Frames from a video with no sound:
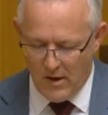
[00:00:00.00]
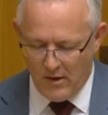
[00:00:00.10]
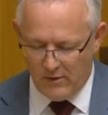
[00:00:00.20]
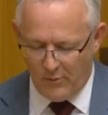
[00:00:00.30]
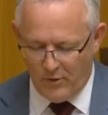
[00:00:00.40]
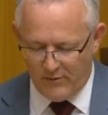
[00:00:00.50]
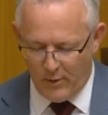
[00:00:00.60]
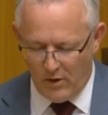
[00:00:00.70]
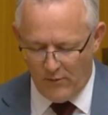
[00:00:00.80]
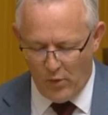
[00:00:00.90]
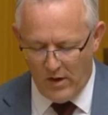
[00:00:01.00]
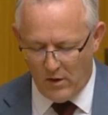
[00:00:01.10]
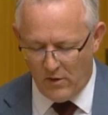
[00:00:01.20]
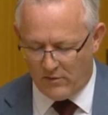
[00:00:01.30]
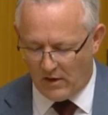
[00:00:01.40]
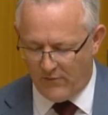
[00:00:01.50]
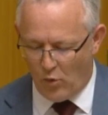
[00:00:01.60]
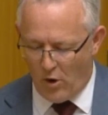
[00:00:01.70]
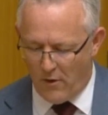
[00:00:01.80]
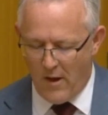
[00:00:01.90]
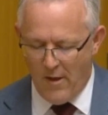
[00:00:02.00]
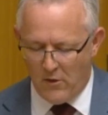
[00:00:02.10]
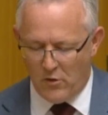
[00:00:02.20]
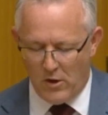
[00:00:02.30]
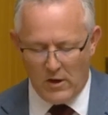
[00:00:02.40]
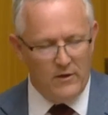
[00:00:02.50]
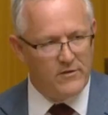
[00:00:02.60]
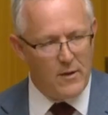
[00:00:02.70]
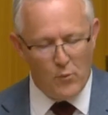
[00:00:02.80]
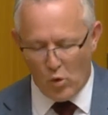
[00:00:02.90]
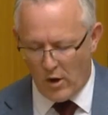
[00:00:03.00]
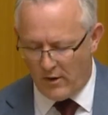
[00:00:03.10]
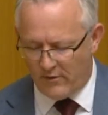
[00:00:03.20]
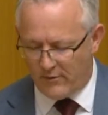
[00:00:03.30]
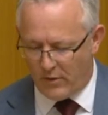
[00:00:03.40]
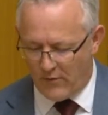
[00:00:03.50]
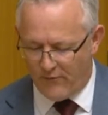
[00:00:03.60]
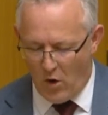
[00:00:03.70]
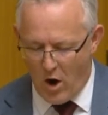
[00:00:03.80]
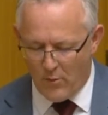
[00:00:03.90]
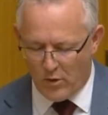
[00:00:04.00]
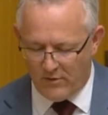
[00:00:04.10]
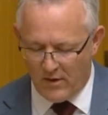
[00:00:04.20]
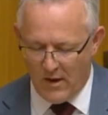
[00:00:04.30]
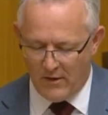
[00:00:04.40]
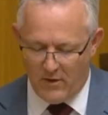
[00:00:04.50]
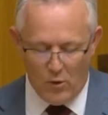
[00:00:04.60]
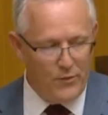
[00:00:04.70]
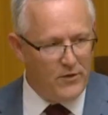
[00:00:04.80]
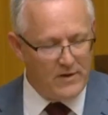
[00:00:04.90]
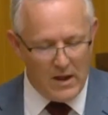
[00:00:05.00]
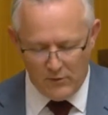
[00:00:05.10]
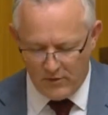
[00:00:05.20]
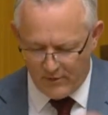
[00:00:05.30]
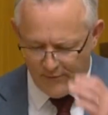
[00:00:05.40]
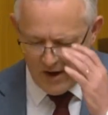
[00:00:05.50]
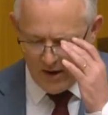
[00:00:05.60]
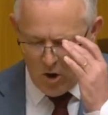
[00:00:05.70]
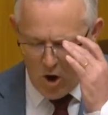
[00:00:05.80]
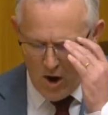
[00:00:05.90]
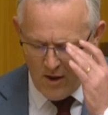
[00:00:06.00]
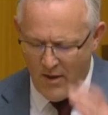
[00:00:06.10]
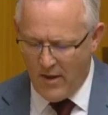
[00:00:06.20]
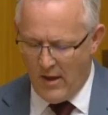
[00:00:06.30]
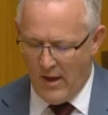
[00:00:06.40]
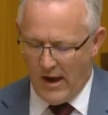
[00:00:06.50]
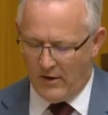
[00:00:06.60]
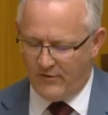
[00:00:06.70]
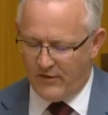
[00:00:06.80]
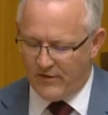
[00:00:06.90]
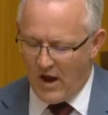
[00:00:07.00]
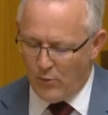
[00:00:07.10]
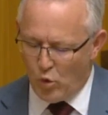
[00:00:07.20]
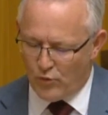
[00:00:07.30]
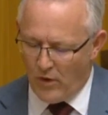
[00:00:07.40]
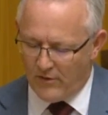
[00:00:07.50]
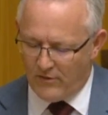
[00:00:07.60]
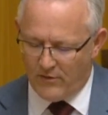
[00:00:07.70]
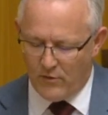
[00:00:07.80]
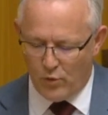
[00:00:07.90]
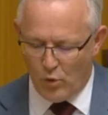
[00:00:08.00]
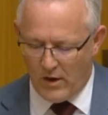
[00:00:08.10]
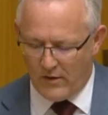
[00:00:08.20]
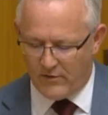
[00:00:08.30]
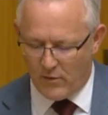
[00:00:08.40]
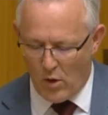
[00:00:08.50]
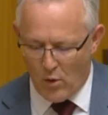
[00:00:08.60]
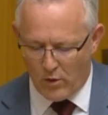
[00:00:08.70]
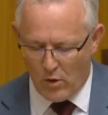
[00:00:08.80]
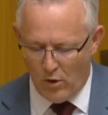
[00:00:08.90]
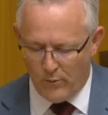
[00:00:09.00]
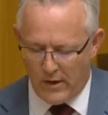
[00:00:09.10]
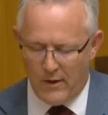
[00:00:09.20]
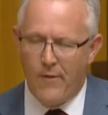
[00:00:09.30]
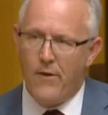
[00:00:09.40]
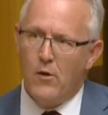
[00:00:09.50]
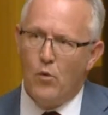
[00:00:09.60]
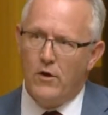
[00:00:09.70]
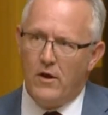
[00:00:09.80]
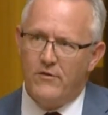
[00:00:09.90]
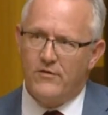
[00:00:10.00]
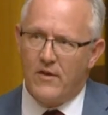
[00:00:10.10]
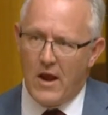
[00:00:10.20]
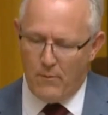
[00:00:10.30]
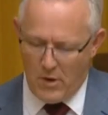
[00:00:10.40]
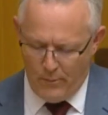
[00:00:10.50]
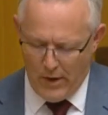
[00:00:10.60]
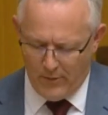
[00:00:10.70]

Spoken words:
Deputy Speaker, if we're going to deliver on nuclear submarines, the environment, deal with the challenges of AI and a sustainable transition to a net zero economy, we need STEM public